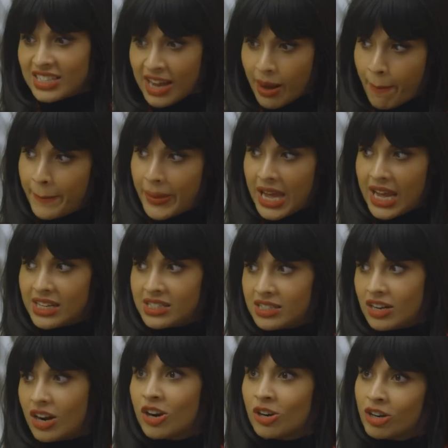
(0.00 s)
like big
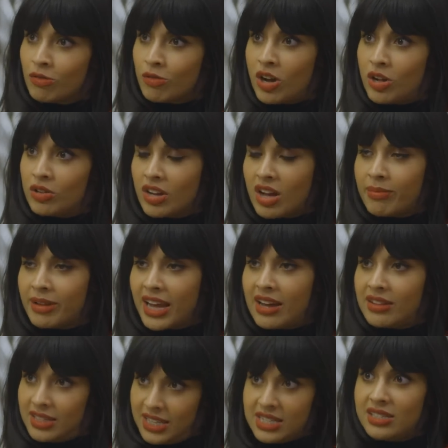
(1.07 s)
starring role coming
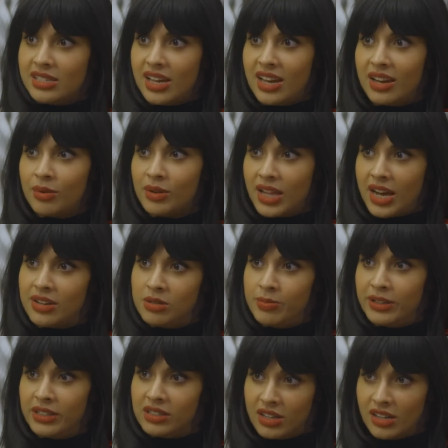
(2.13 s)
out this year with How to
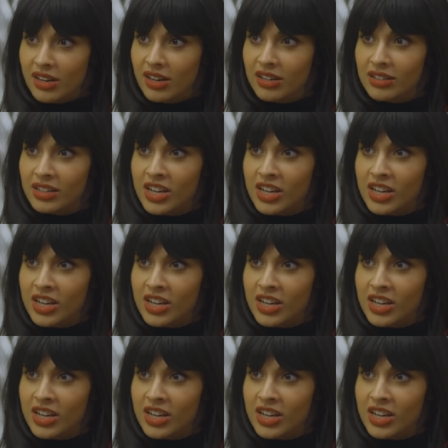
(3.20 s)
Build a Girl.